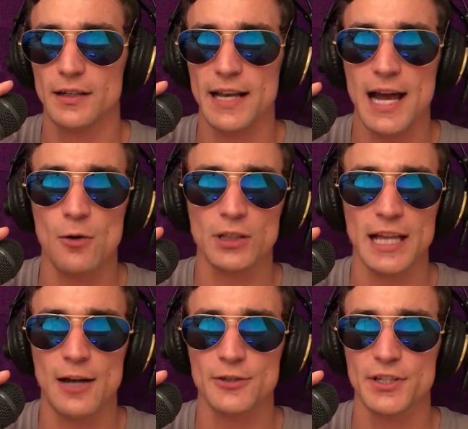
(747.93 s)
now
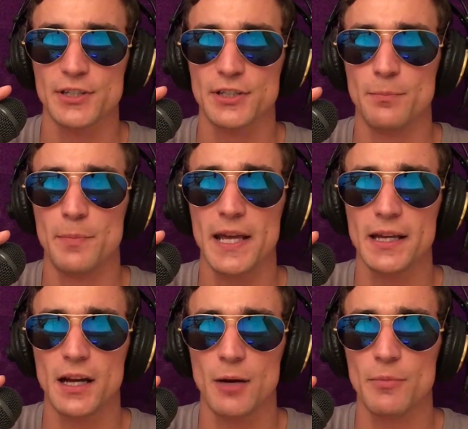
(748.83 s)
allows us to
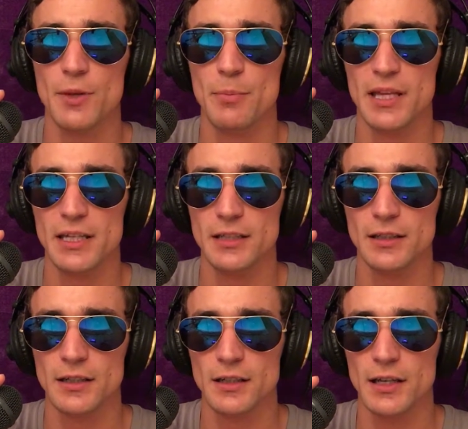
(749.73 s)
pick up the pen
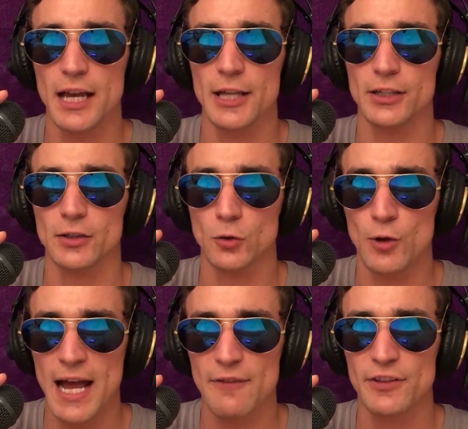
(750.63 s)
and
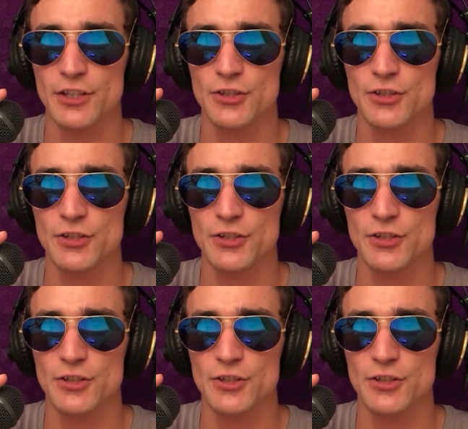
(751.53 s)
craft the